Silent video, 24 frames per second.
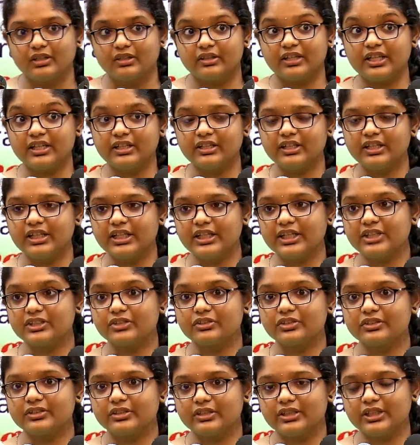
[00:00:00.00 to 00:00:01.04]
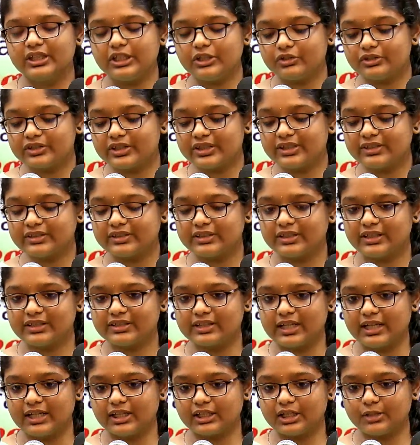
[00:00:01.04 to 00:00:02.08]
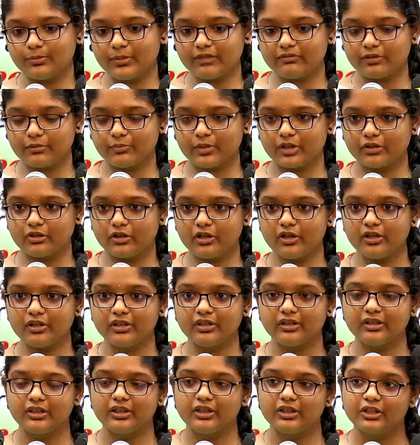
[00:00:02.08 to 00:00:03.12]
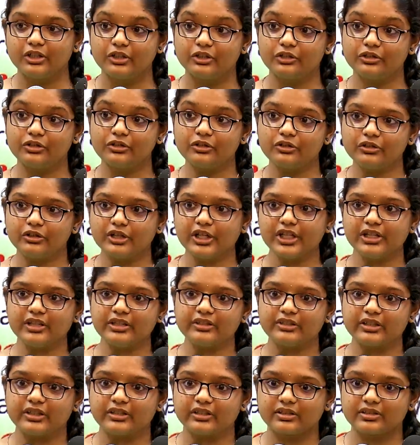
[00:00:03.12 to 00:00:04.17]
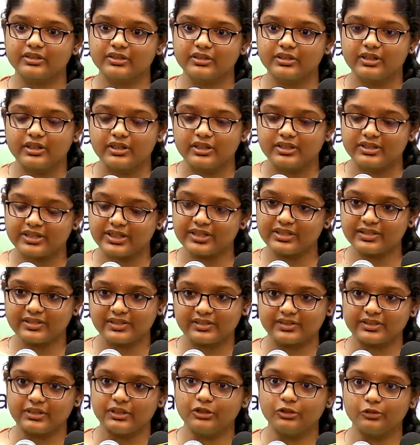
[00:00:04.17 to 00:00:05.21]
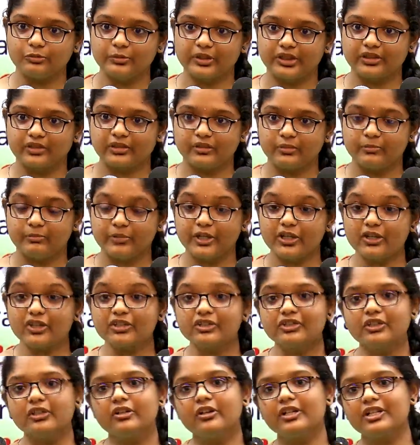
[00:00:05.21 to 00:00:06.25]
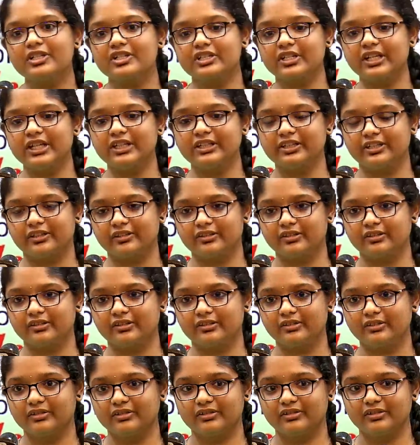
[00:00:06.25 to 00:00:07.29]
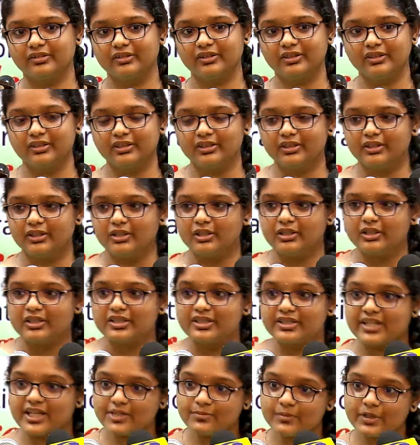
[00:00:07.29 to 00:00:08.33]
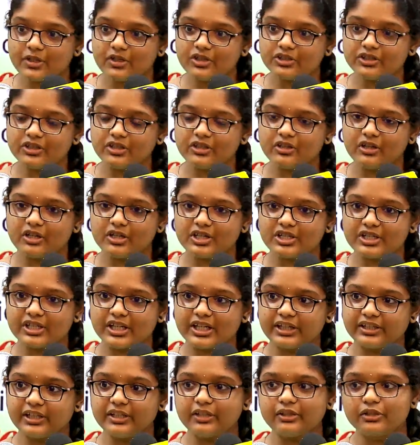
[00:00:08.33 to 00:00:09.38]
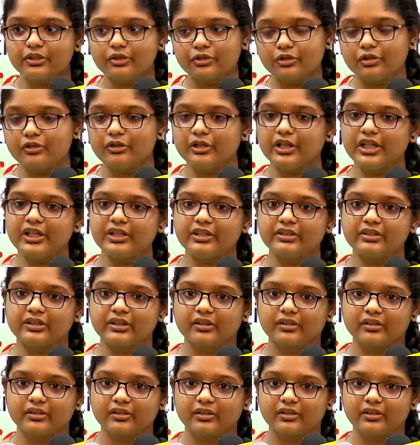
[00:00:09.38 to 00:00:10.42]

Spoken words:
Then he uses his ultimate weapon called, you don't know anything, just listen to me, because you're not educated. Just because you're not educated, you don't know anything.